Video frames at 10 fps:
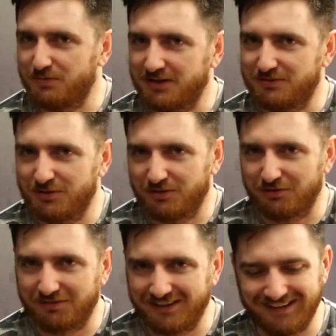back to Beyond the
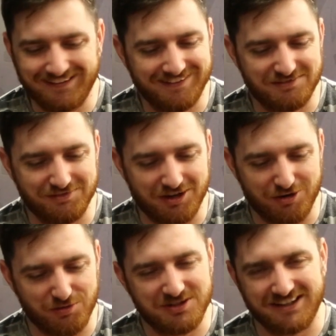Feet. In this
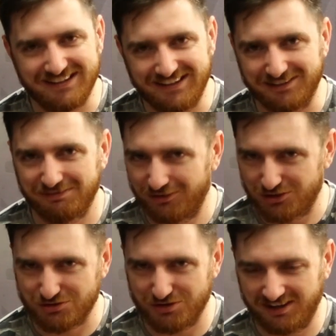video we're taking our
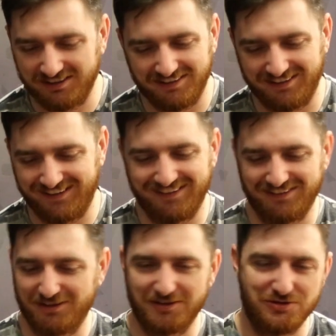first run in
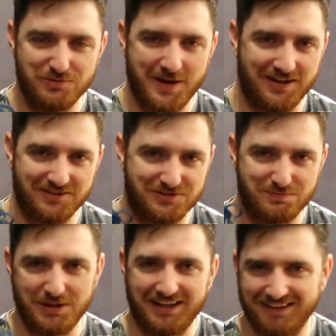the New Balance
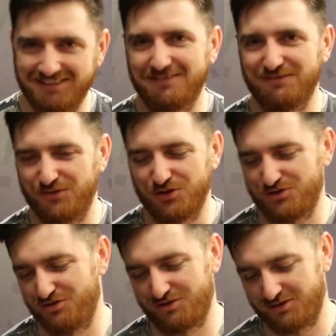Beacon
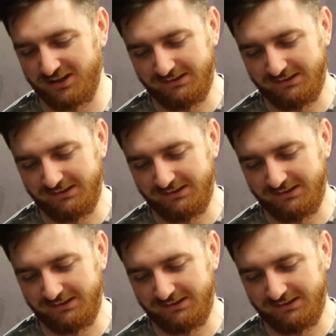version 3.